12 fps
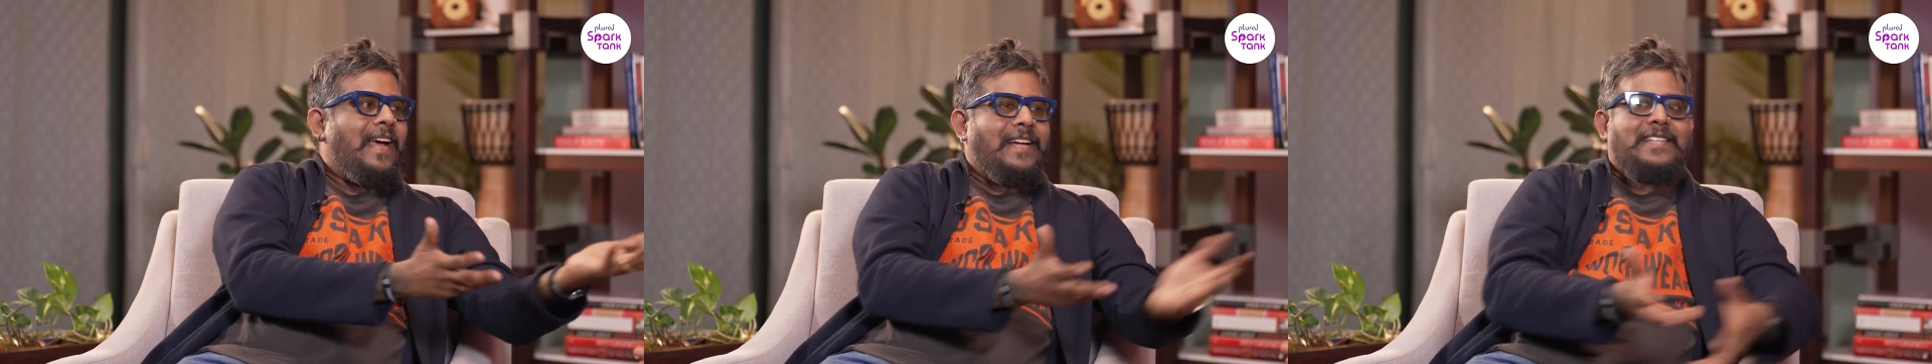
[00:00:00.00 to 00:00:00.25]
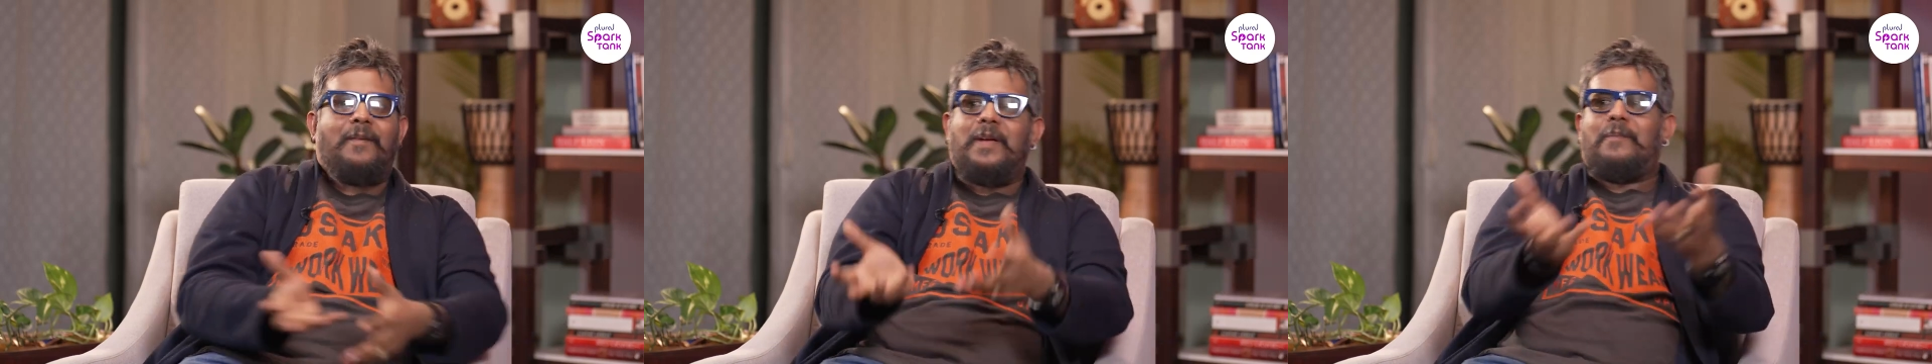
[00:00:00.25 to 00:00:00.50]

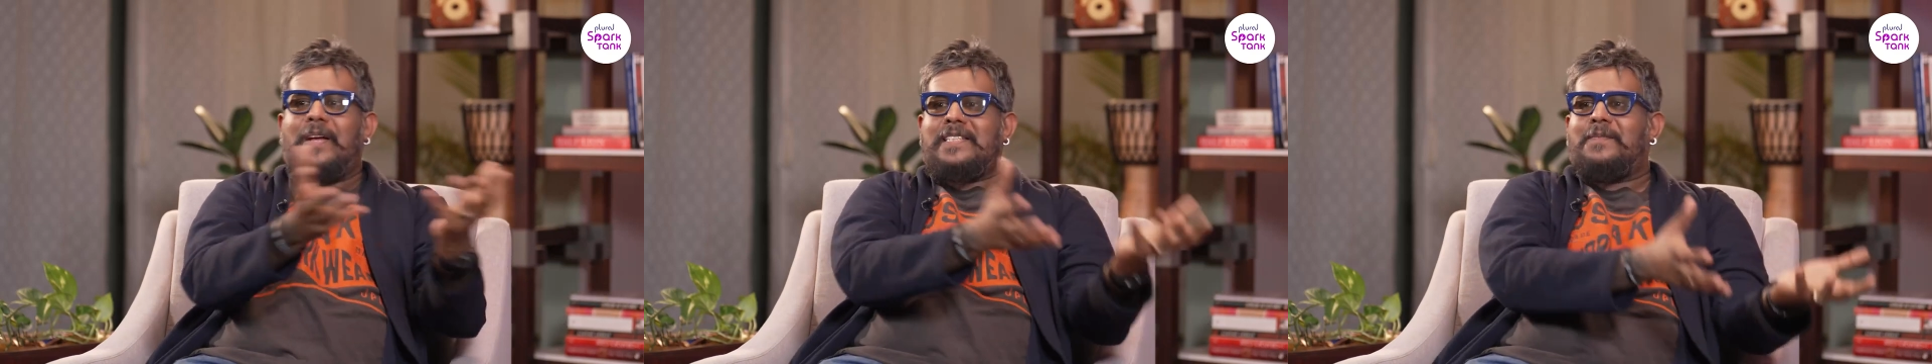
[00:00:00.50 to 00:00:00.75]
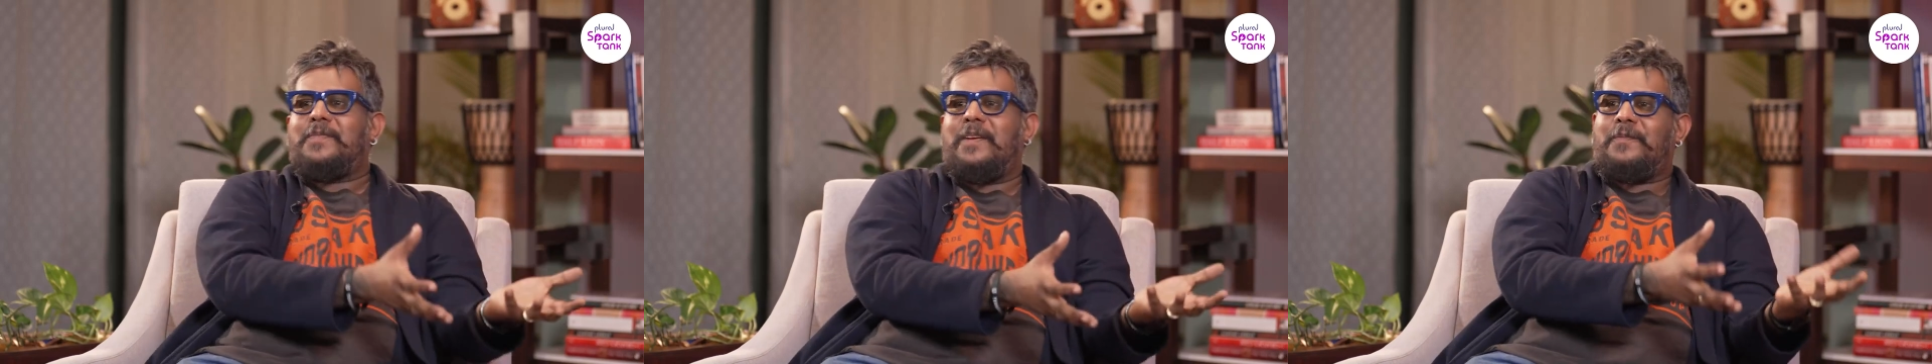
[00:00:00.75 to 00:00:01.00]
and somebody
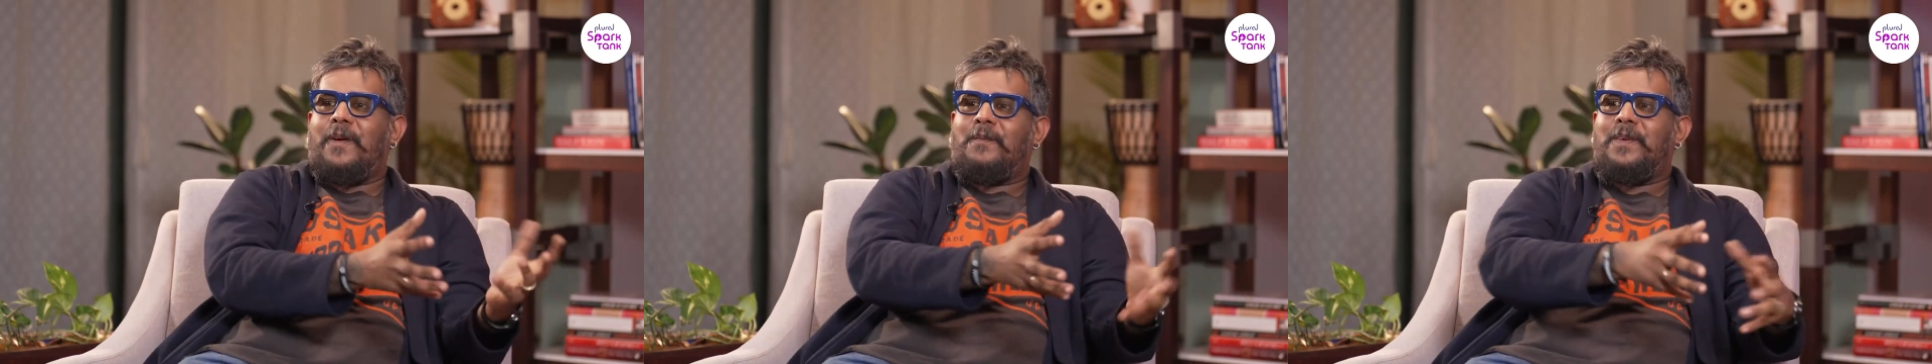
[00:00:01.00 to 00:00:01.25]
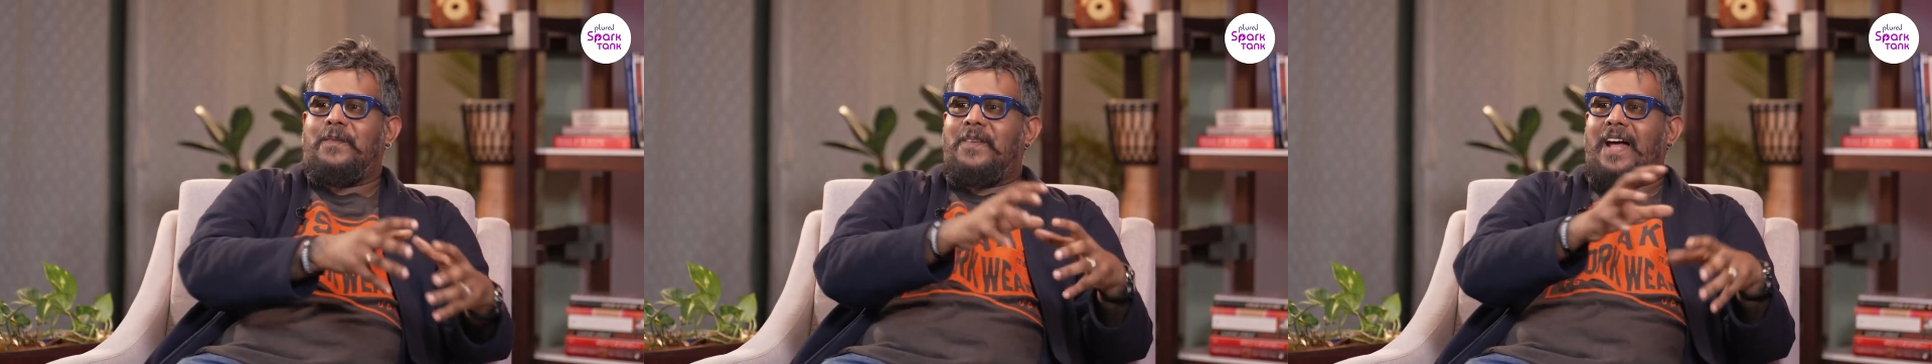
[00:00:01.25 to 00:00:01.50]
picks up that
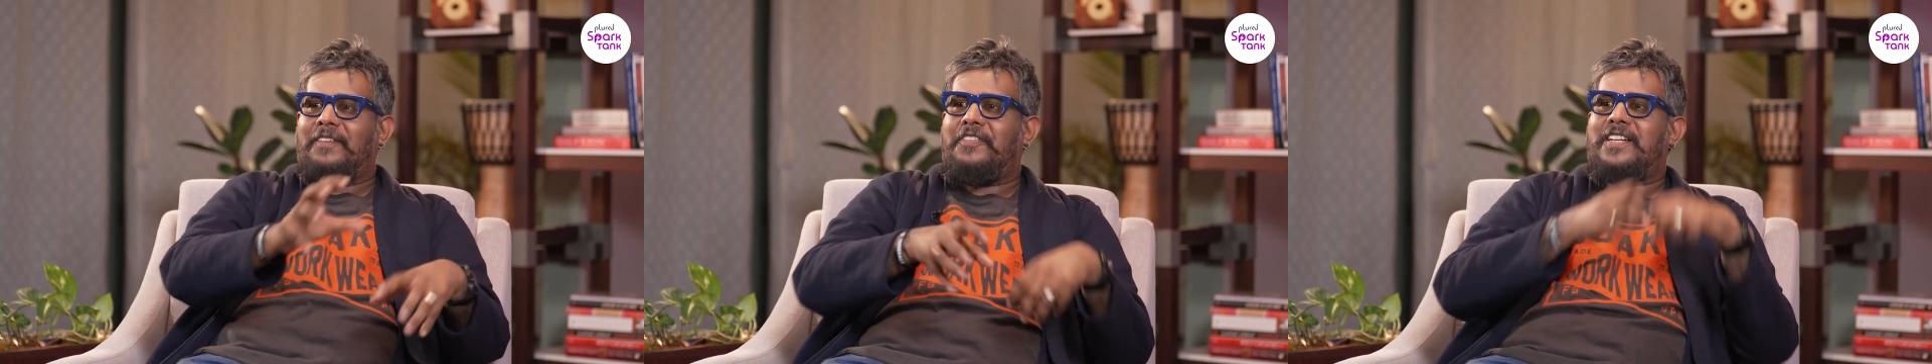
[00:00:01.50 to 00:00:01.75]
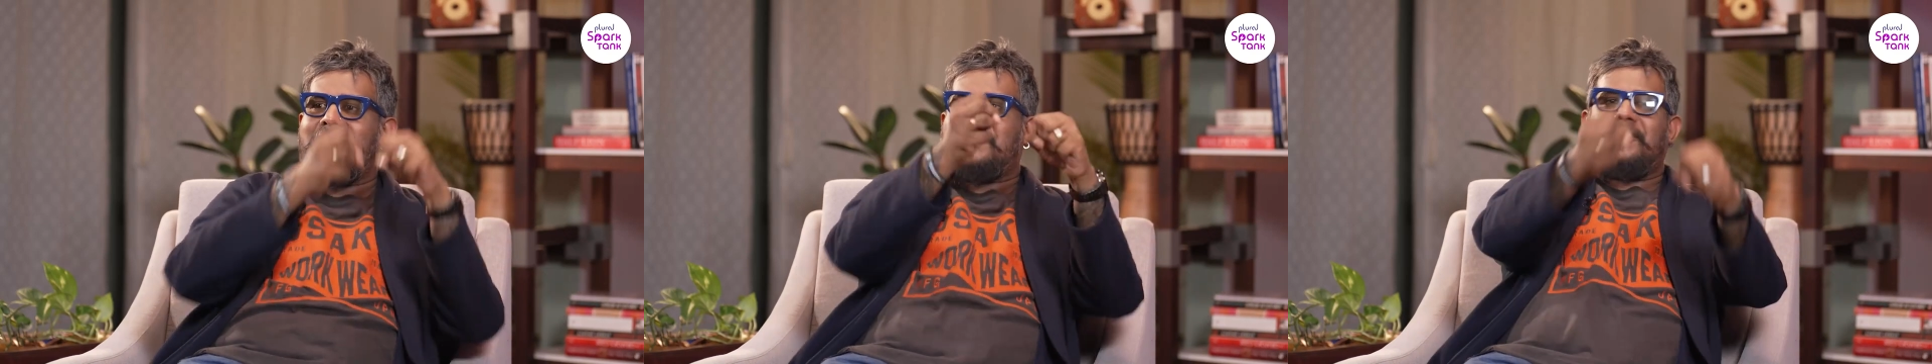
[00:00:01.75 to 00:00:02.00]
problem and
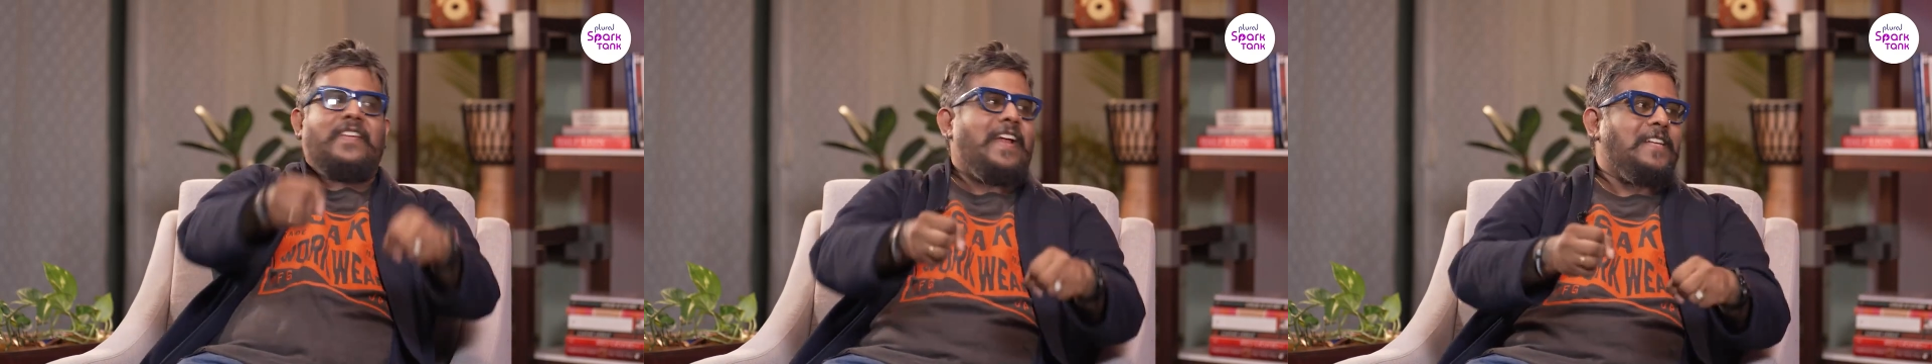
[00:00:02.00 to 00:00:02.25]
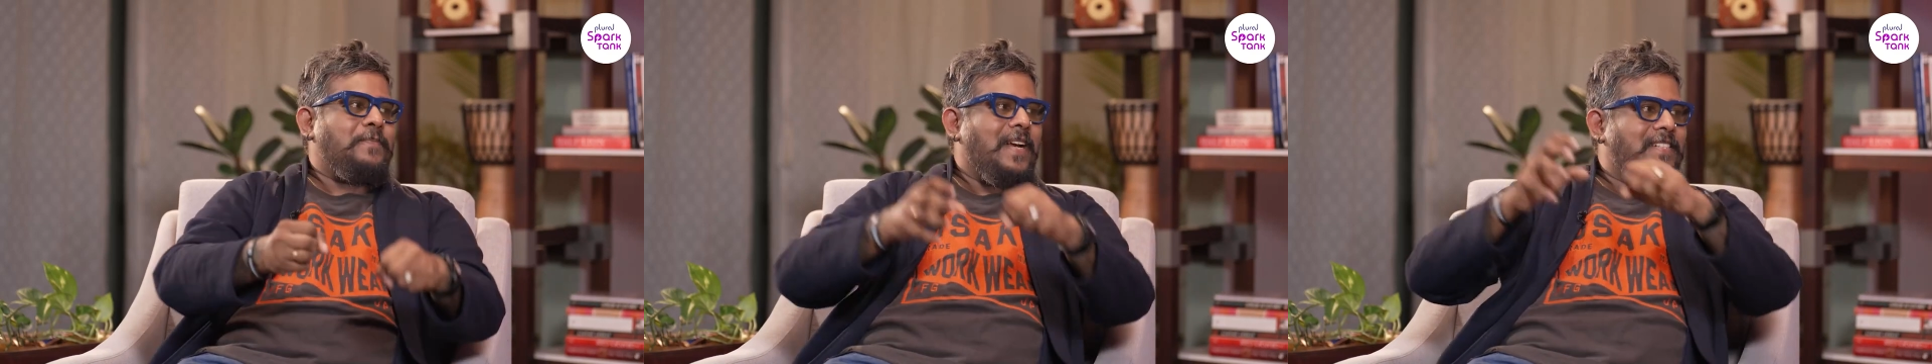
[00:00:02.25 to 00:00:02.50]
fixes with an
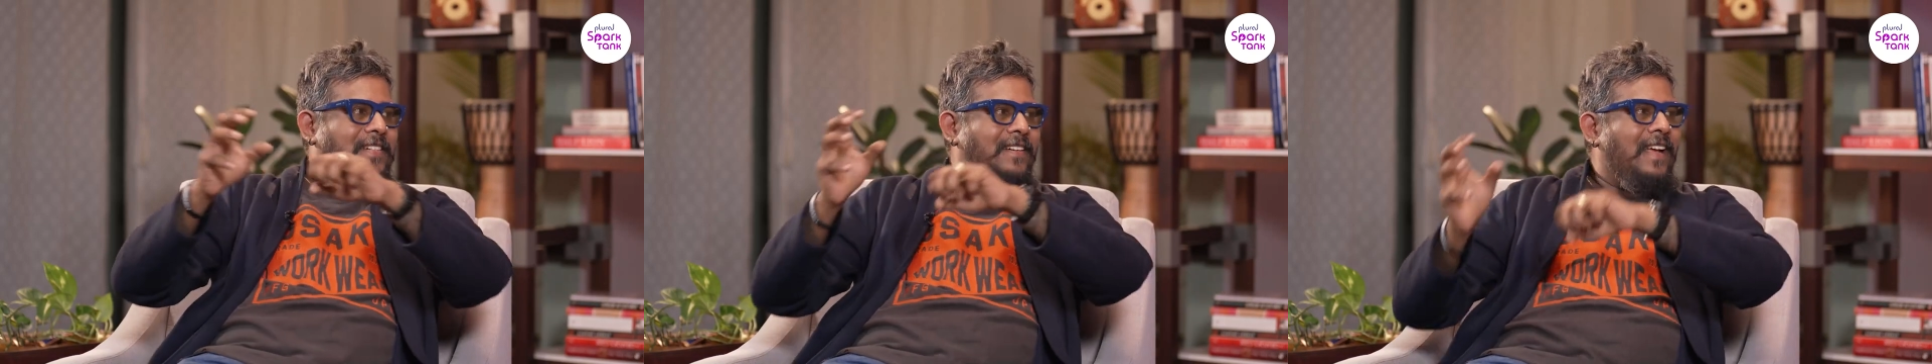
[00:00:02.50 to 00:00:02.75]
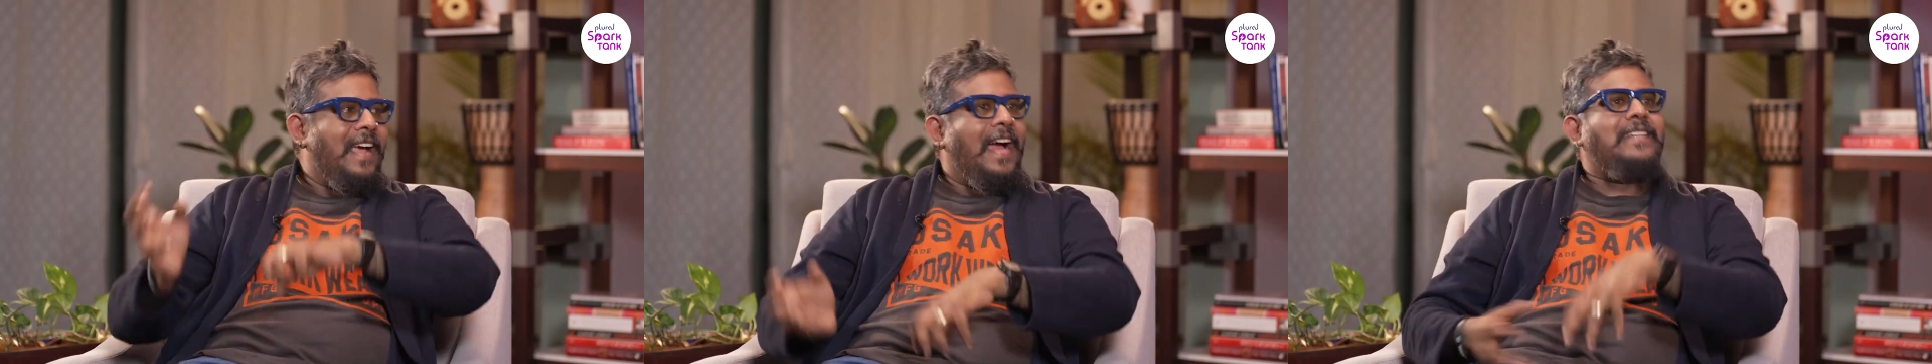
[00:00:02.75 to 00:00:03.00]

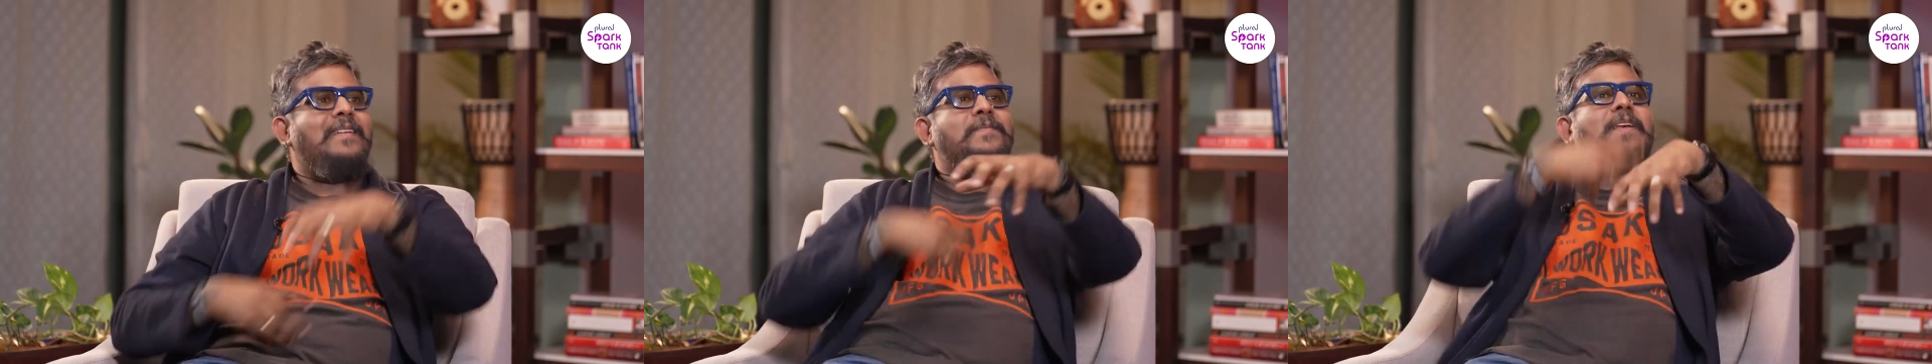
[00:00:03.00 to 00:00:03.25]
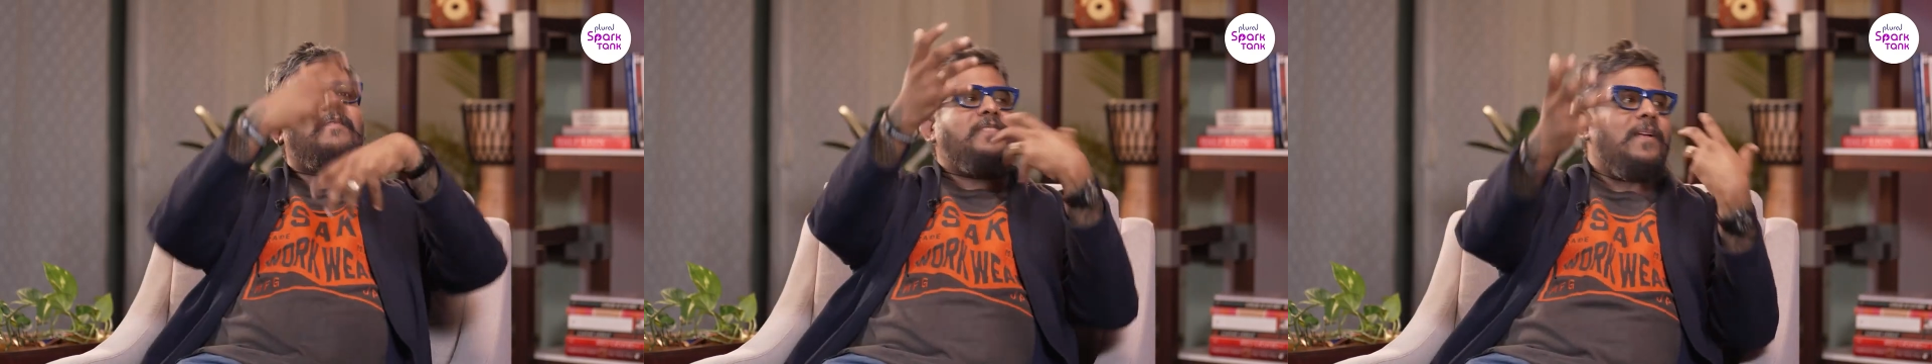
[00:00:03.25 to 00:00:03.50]
aspiration and then some,